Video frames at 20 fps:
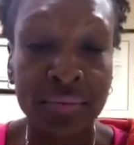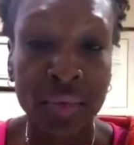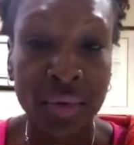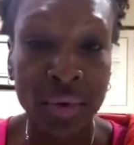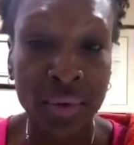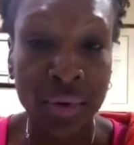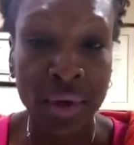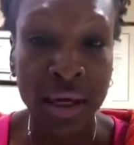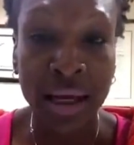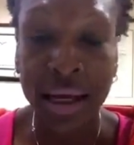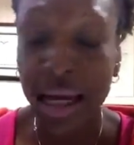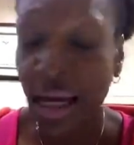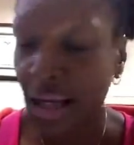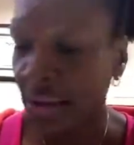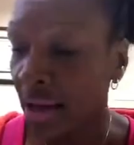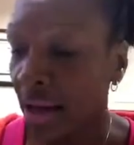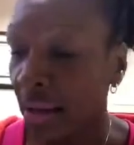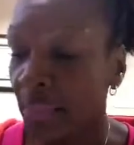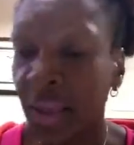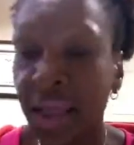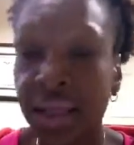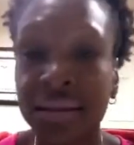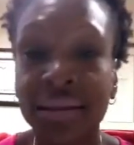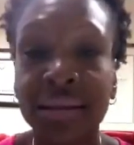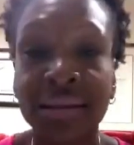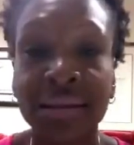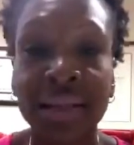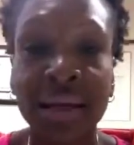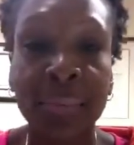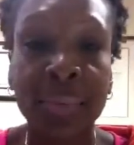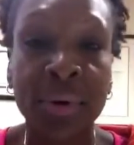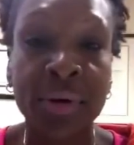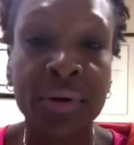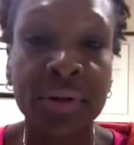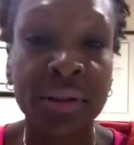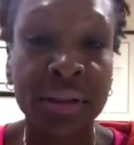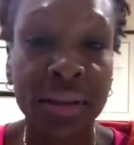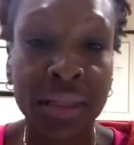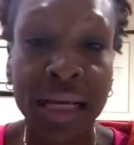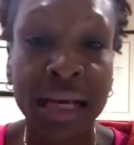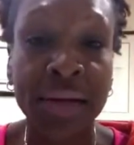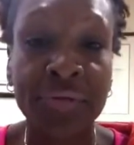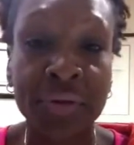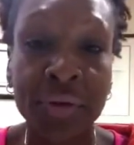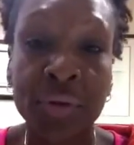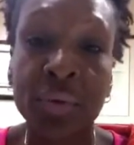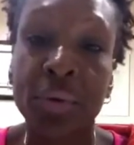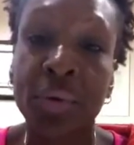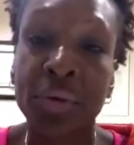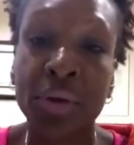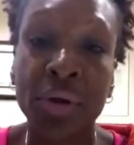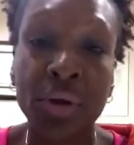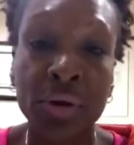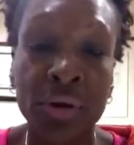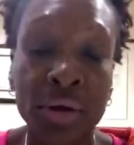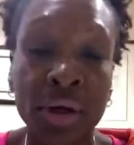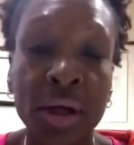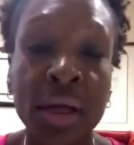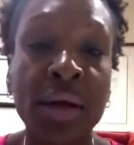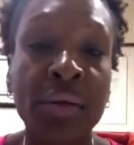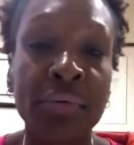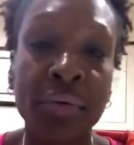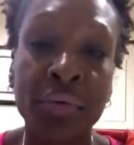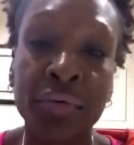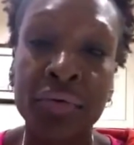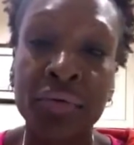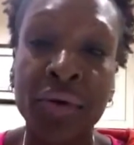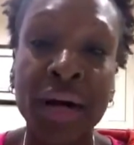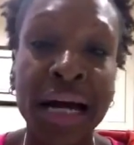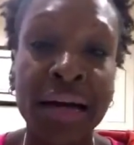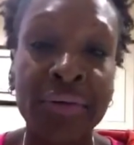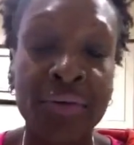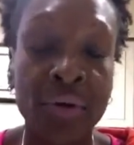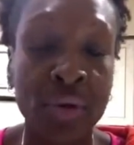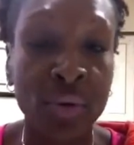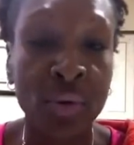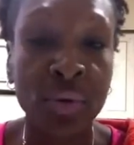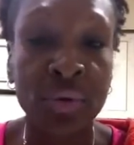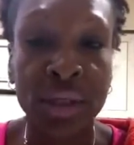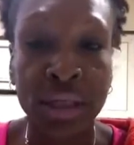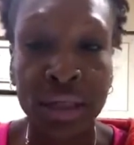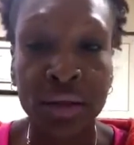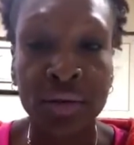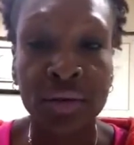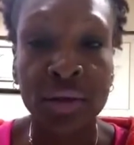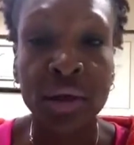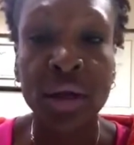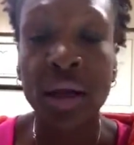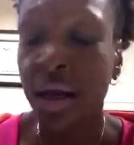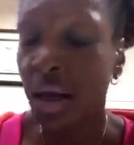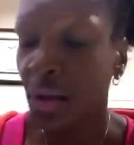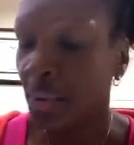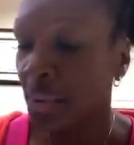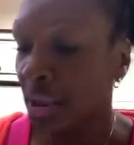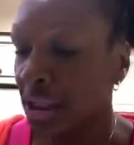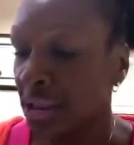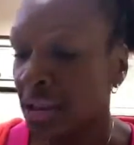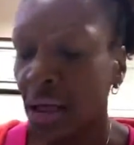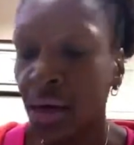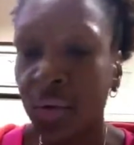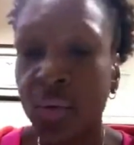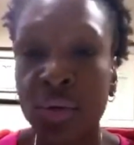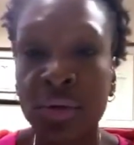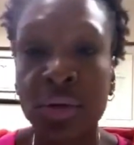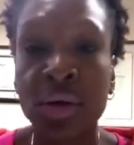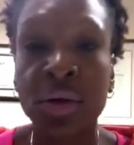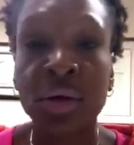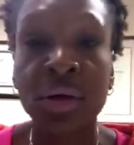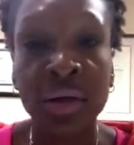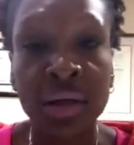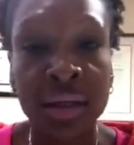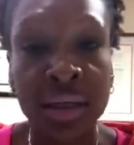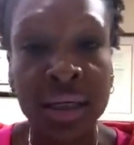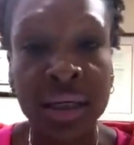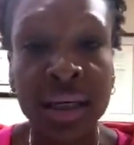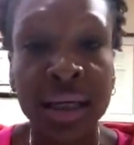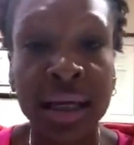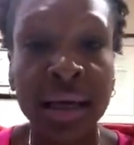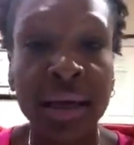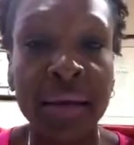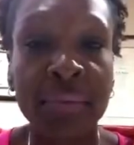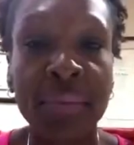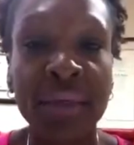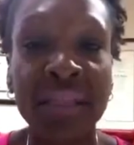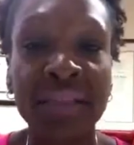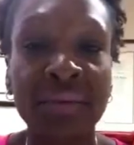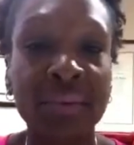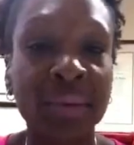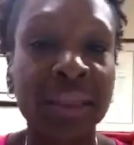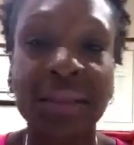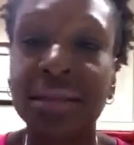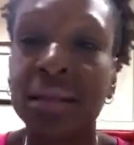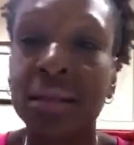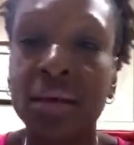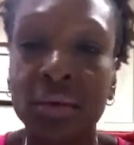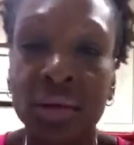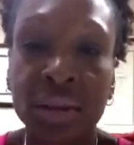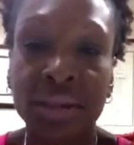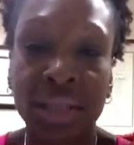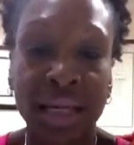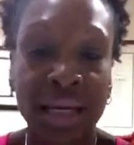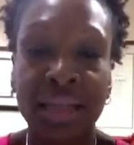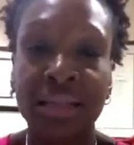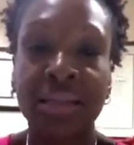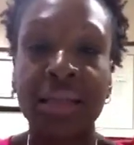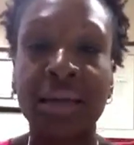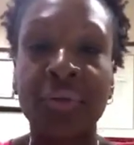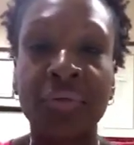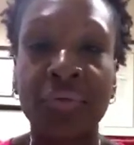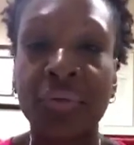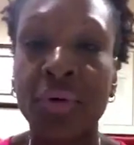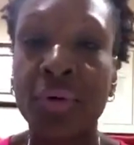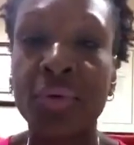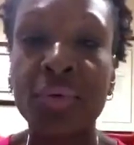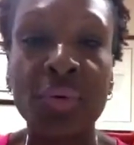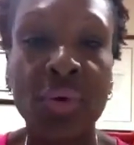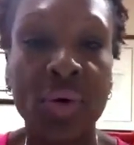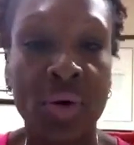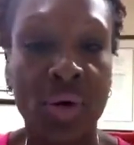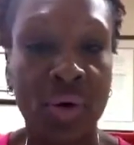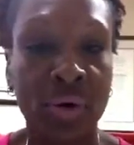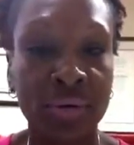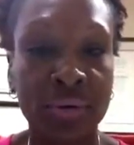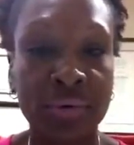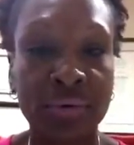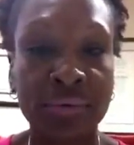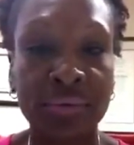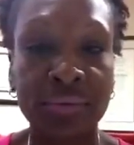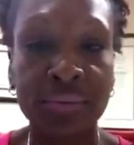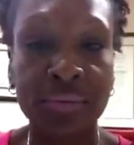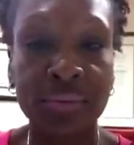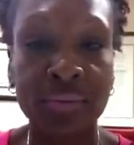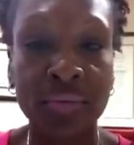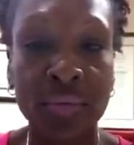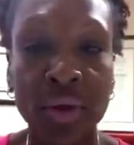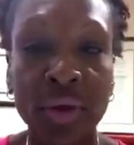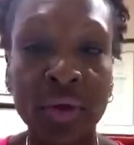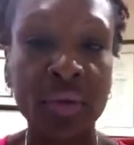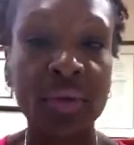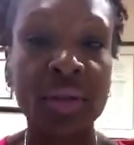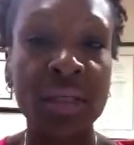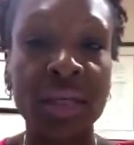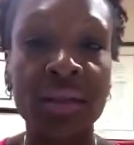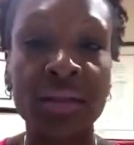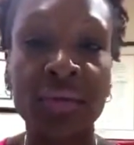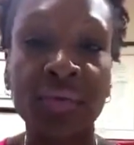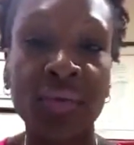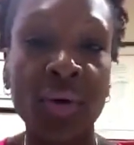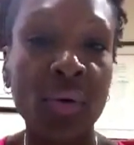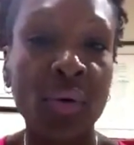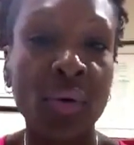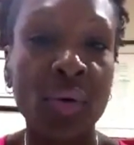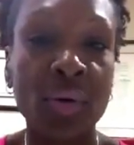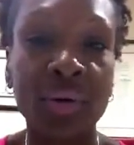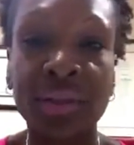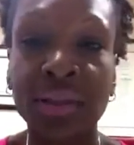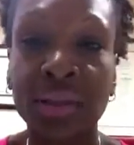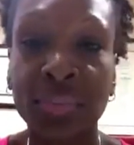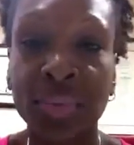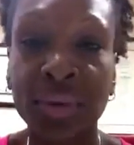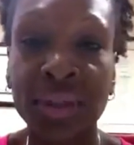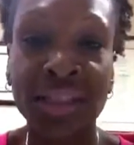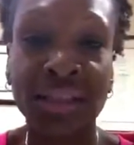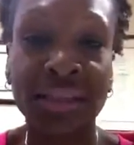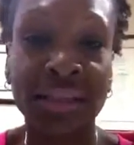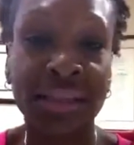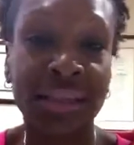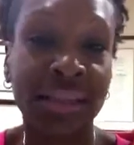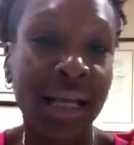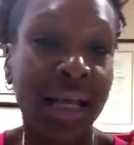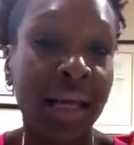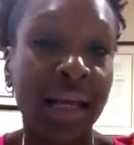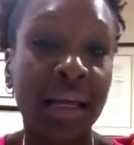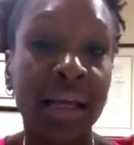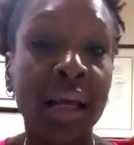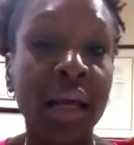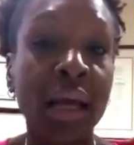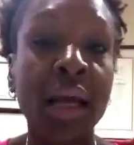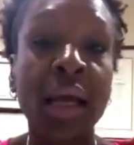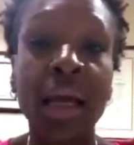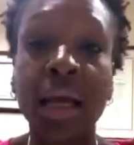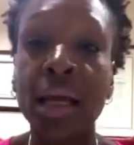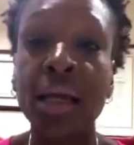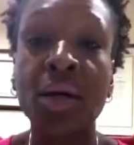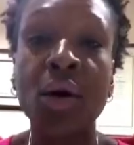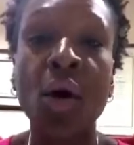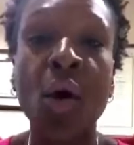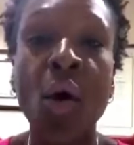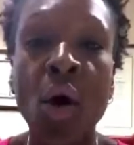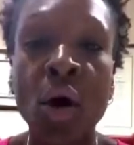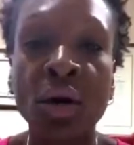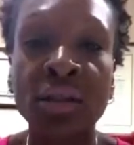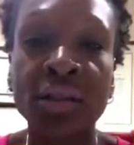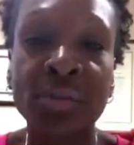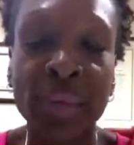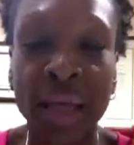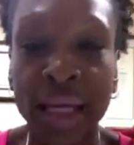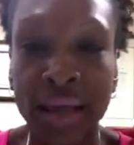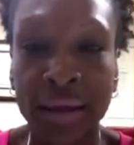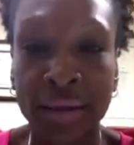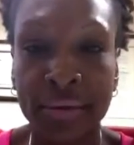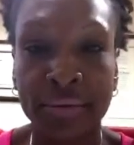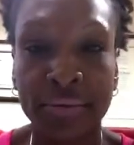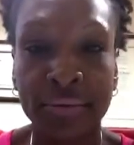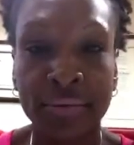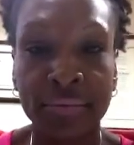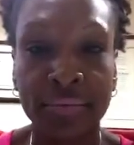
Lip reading: Okay, and that means that person can have you on the hook for 5 whole years. And when I say on the hook, it means because it only takes a phone call. It only takes a phone call to the police to say, he called me.